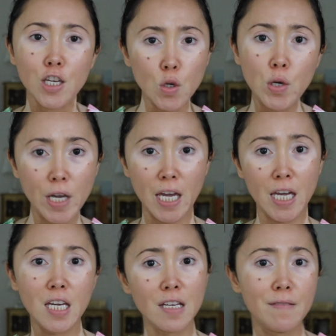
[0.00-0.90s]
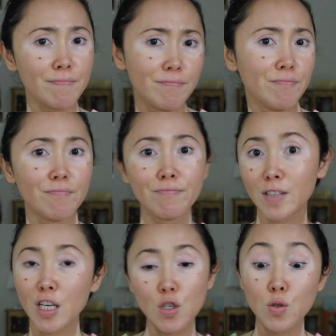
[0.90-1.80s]
UK
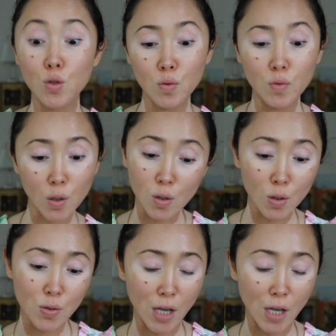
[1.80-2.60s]
YouTube girls.